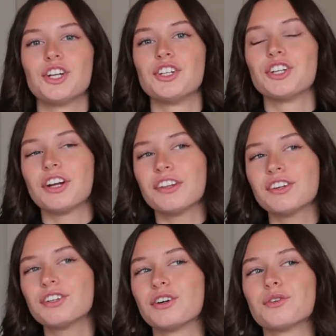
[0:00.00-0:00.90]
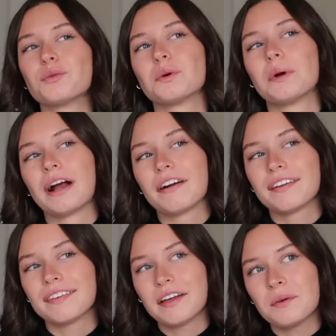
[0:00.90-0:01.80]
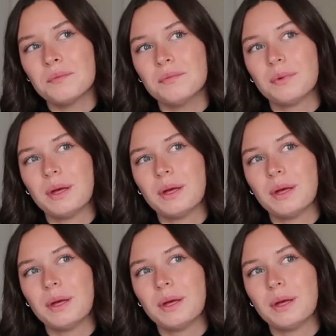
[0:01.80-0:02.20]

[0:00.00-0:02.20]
None of the girls were wearing them,